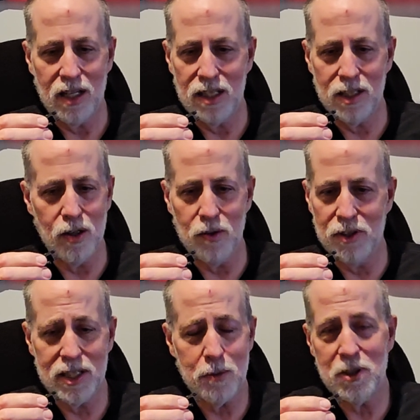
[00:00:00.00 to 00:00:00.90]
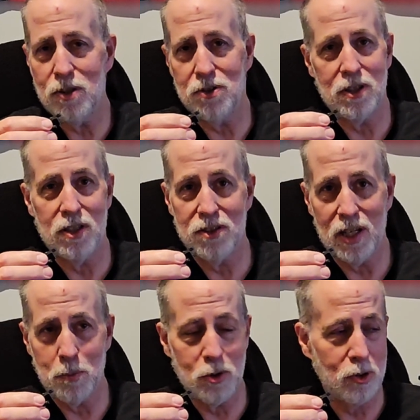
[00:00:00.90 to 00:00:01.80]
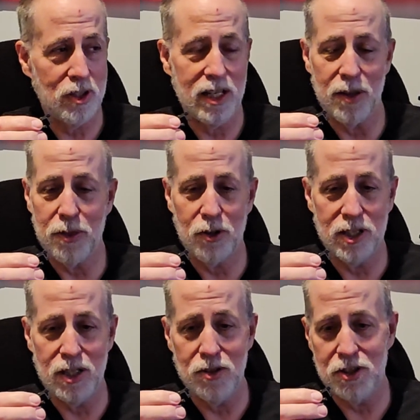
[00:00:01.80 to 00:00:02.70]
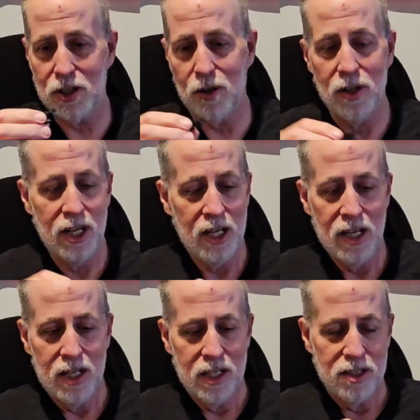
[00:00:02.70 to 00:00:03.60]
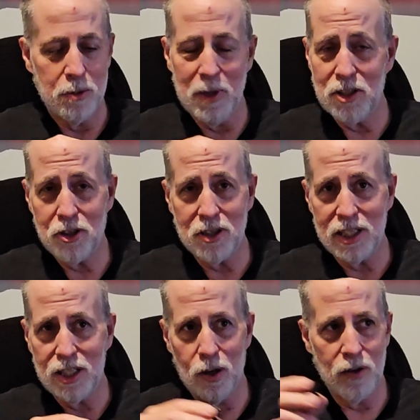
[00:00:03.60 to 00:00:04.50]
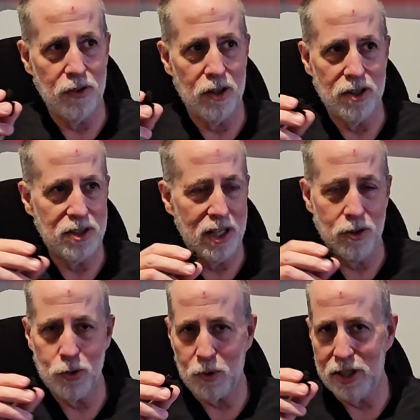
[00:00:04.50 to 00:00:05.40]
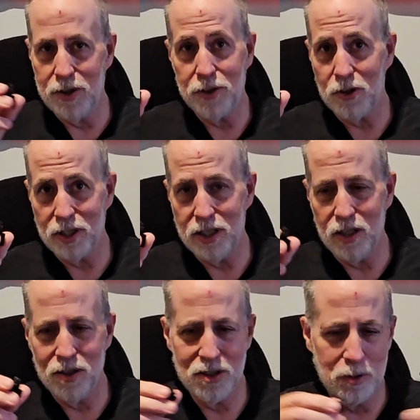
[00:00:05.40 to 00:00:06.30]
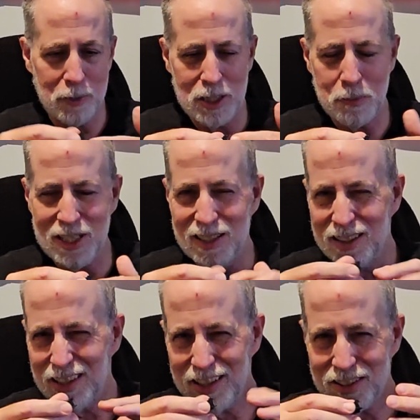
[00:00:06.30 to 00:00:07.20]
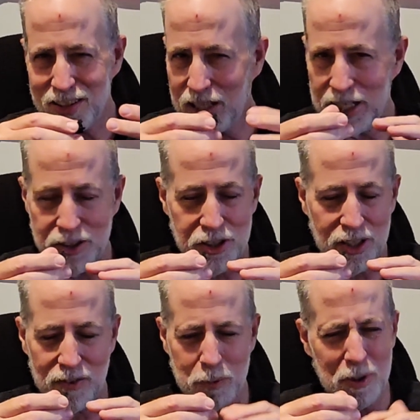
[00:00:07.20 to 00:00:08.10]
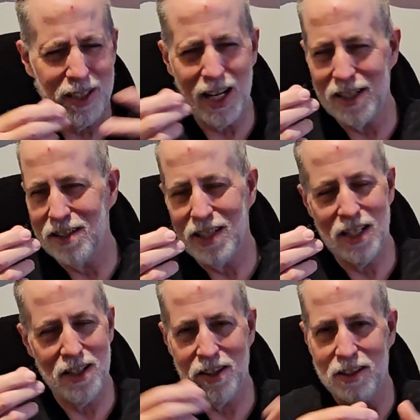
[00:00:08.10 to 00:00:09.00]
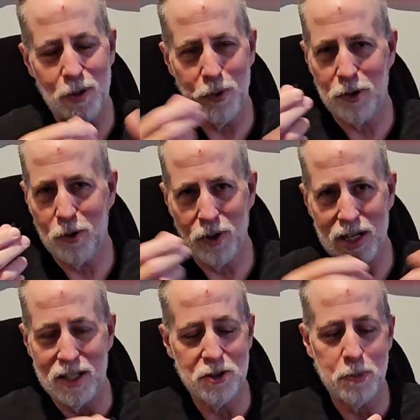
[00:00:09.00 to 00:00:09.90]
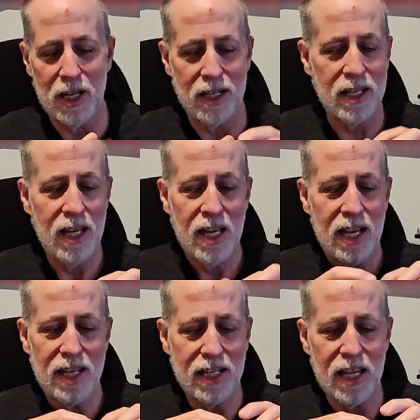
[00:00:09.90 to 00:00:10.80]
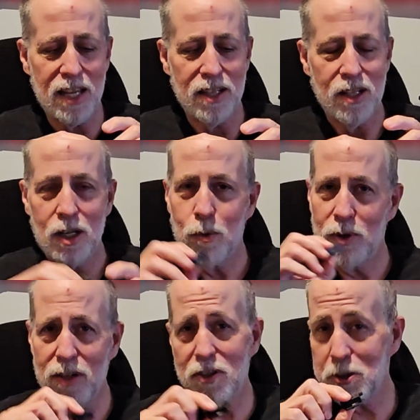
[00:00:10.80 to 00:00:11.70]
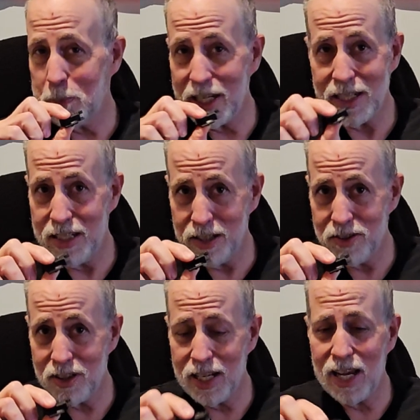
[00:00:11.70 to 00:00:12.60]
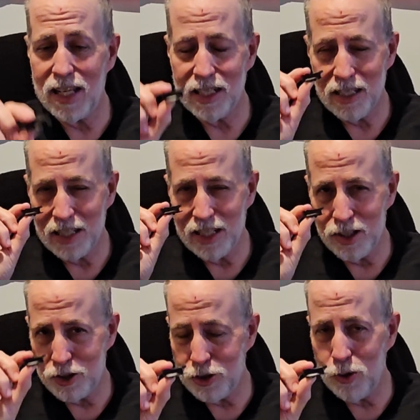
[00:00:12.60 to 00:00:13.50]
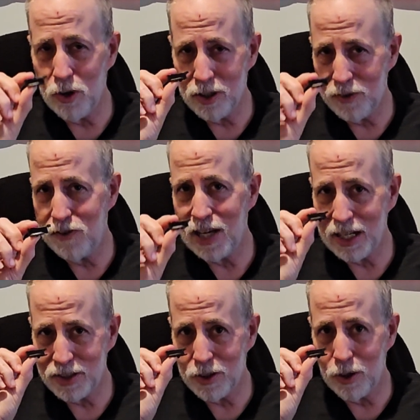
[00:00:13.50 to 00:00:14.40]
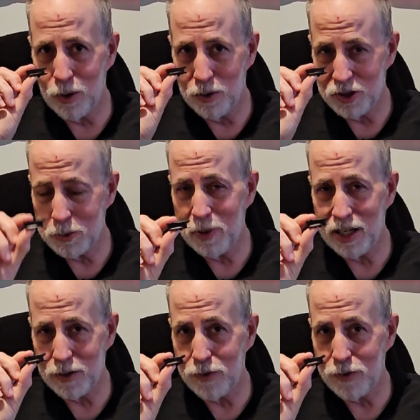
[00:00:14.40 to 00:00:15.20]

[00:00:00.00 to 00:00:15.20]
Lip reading: they could be using the same tool they had 30 years ago. Dimensionally, over 10, 20, 30 years, there might be a slight shift, but not anything that would throw it out of spec. And again, whatever spec it is in at, it's your de facto spec